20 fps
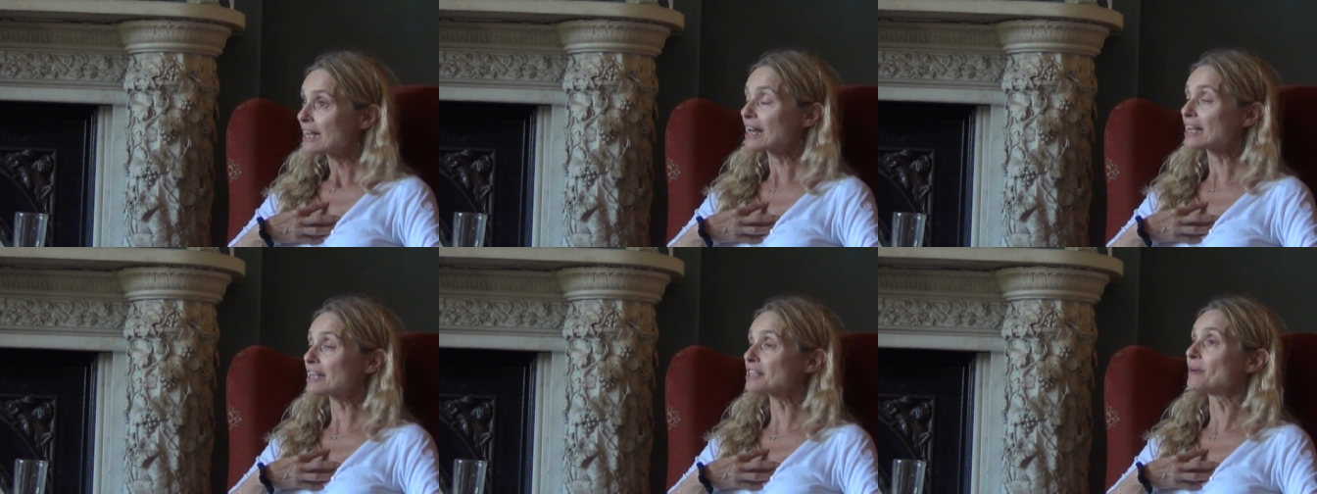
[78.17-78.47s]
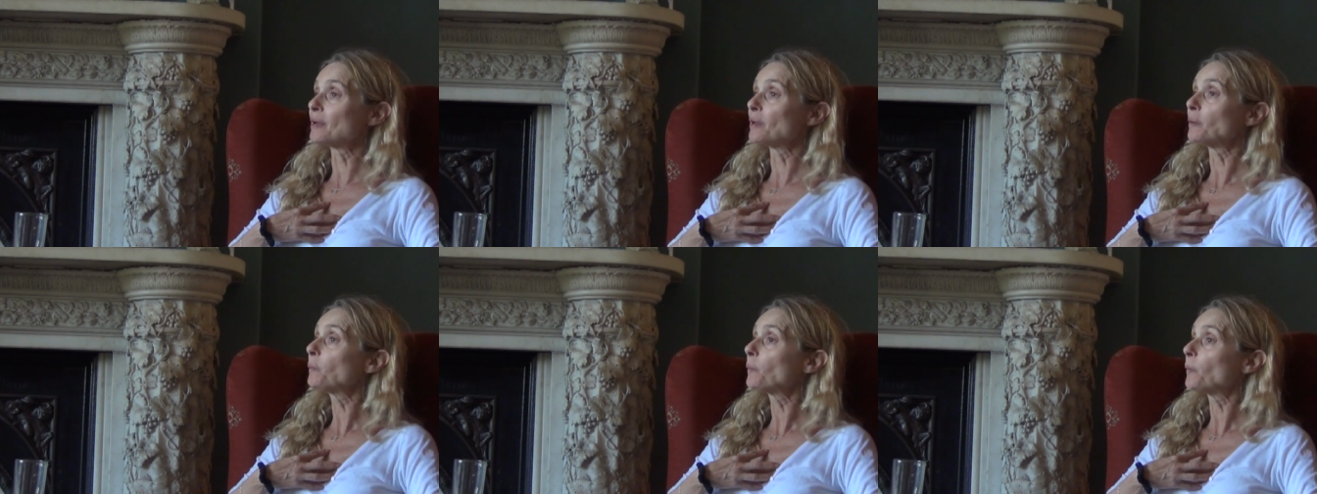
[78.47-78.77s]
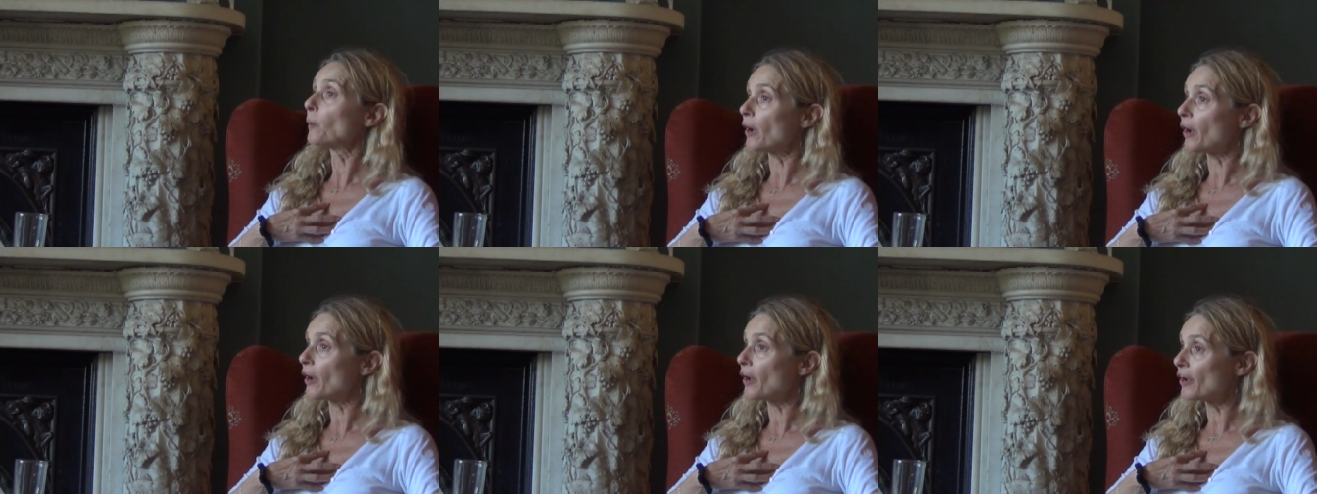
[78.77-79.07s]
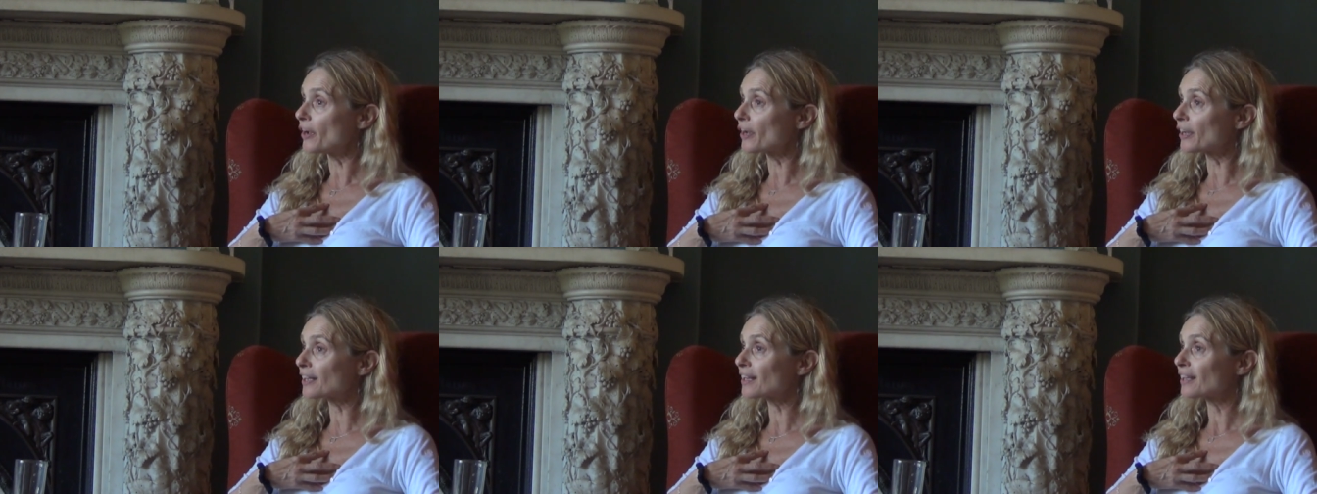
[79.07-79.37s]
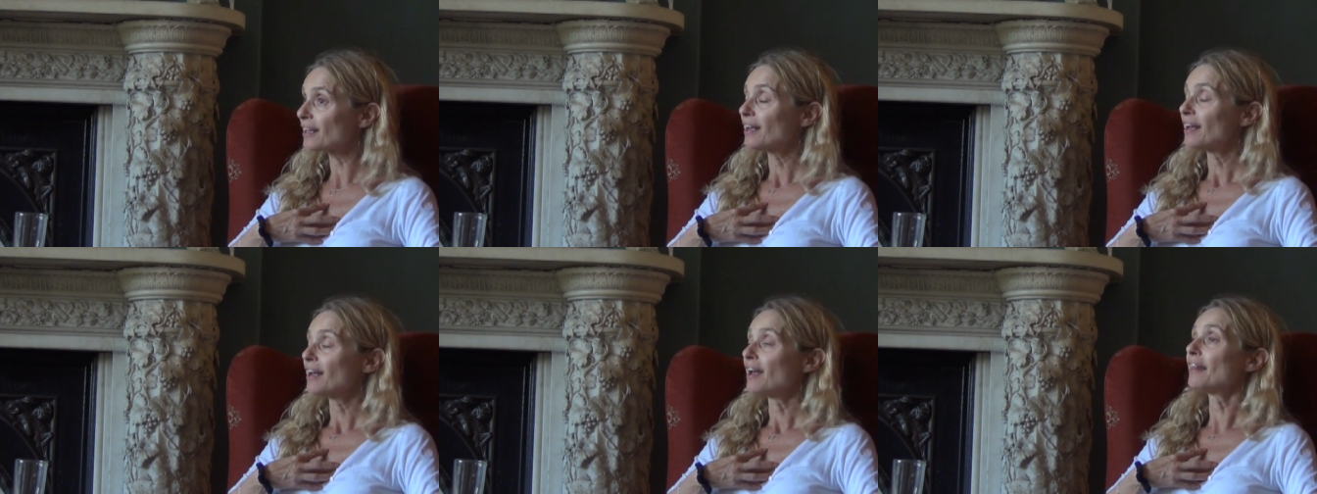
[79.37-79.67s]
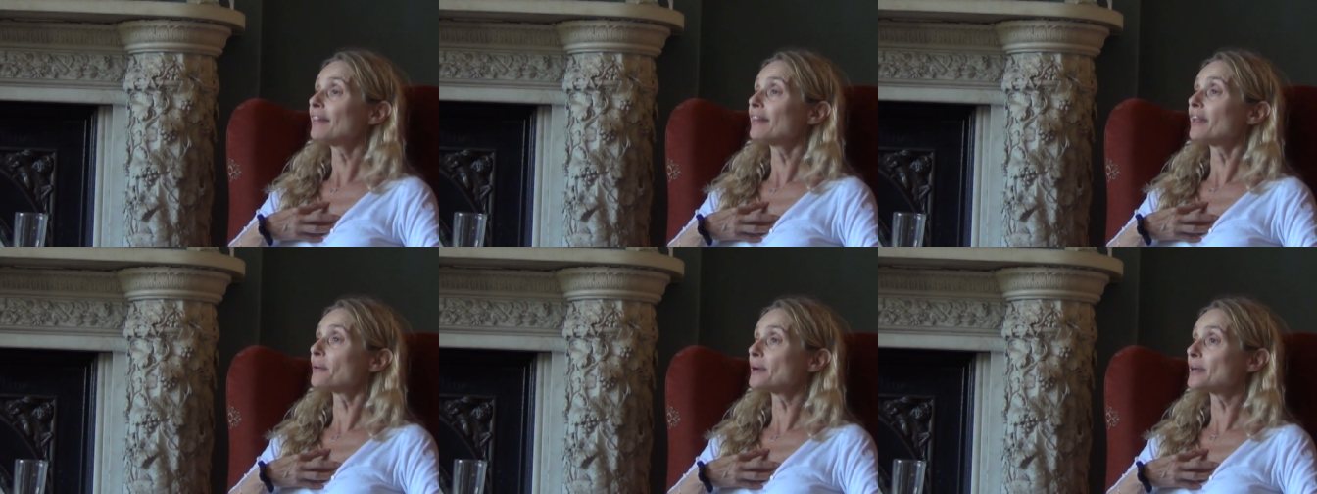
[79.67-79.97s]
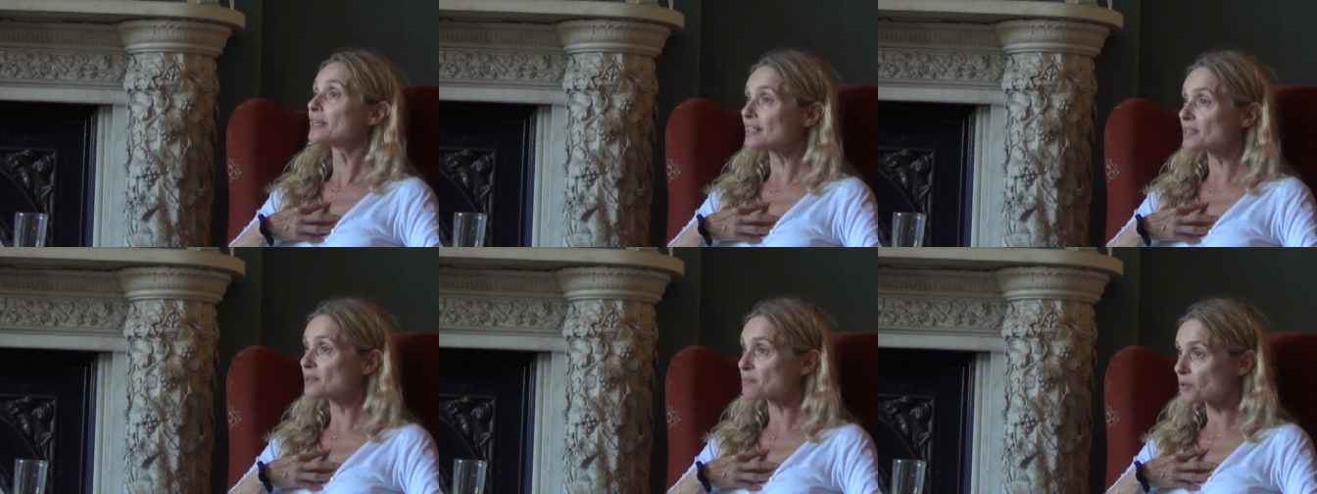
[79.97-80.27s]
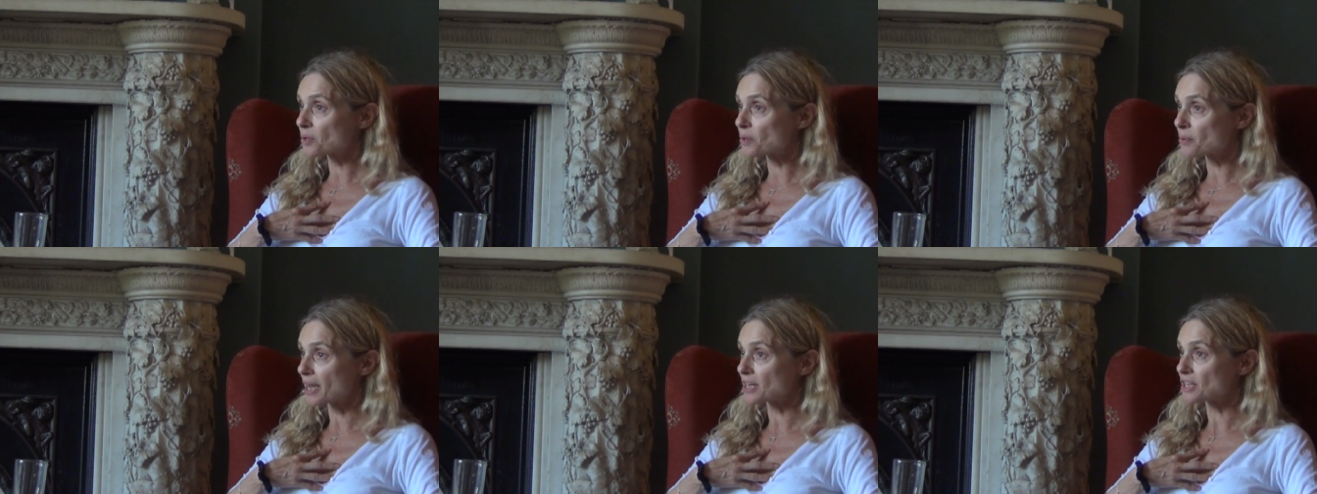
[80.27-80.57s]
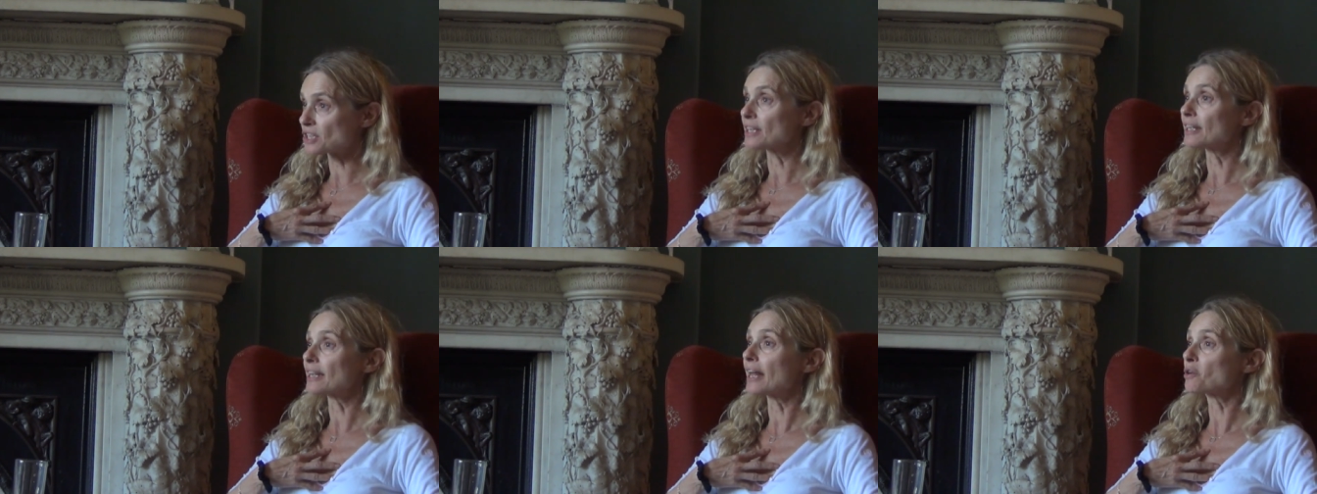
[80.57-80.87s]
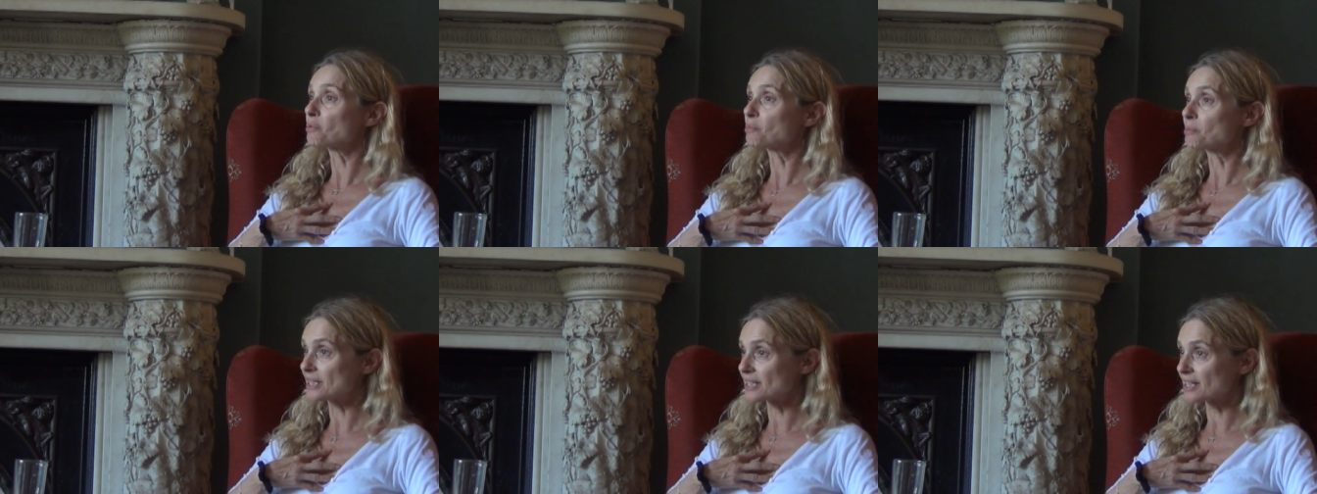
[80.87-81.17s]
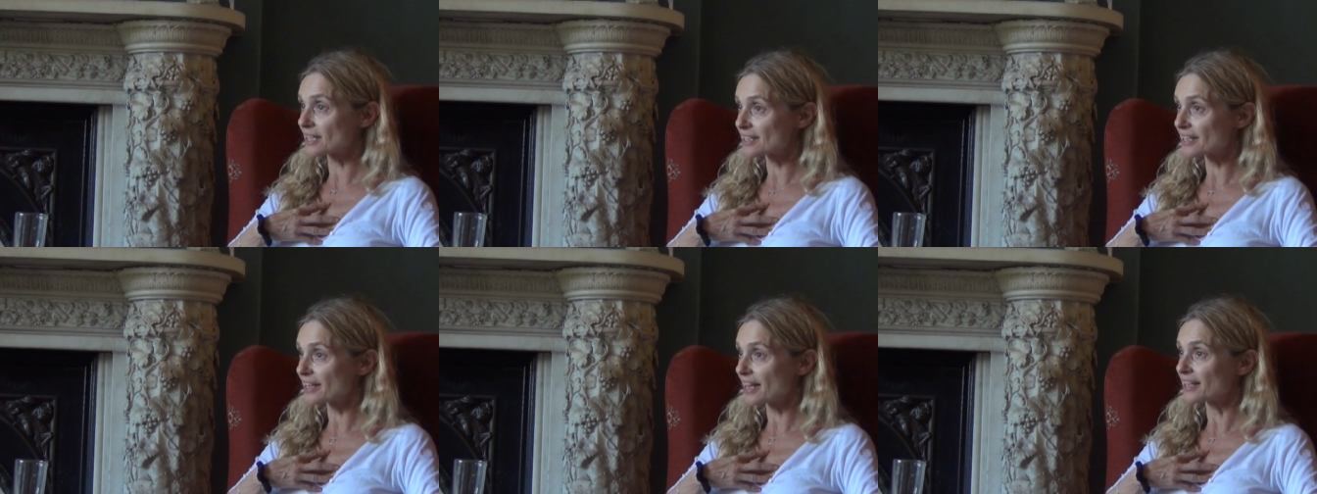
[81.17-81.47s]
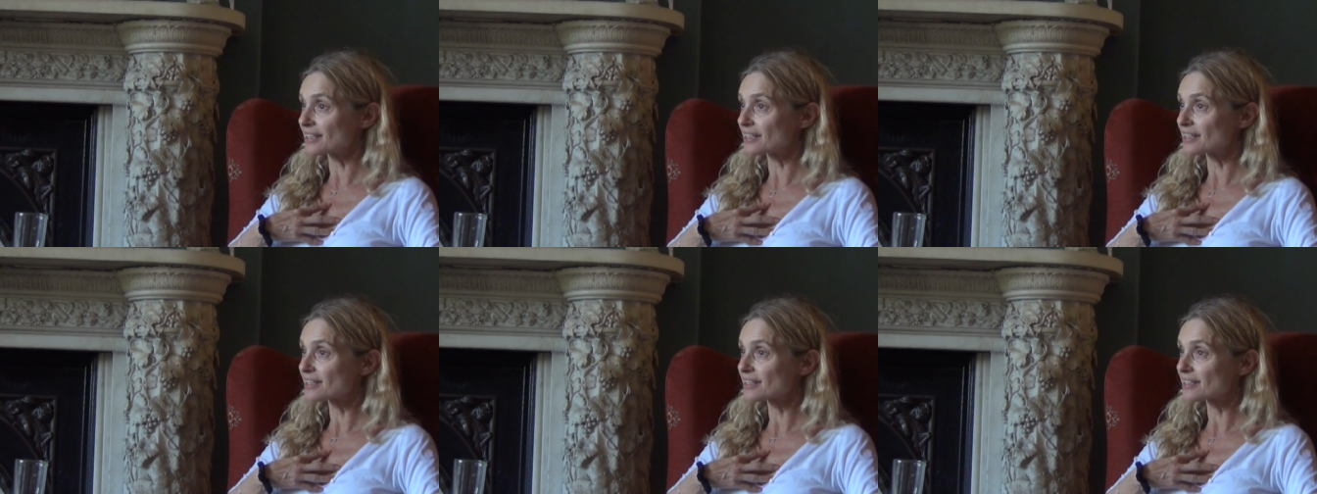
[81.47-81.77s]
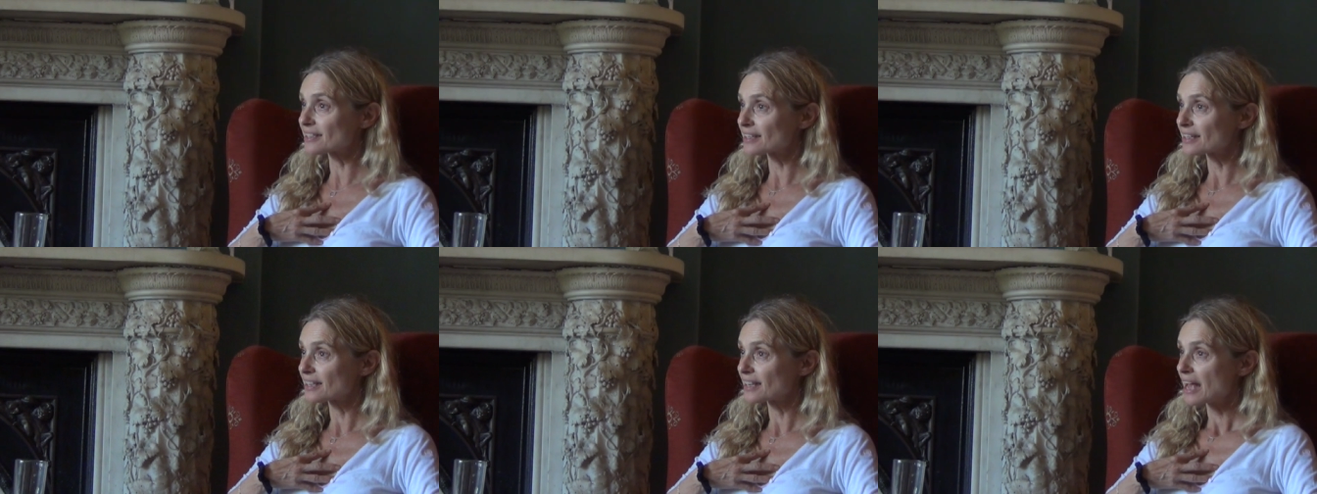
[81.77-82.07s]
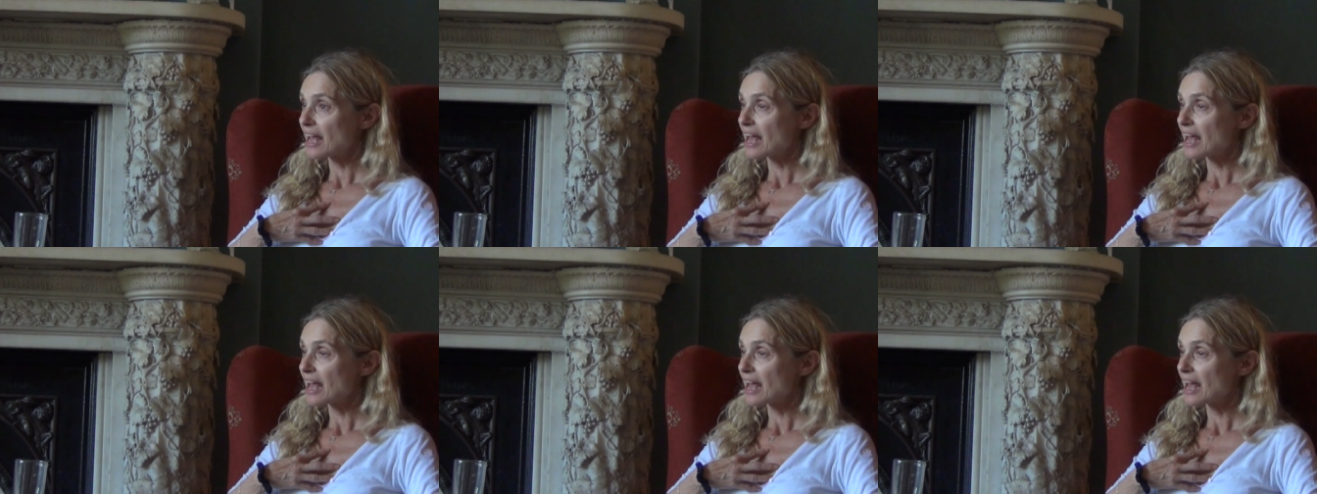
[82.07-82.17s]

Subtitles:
it has been work, and there is this progression, that'll be success.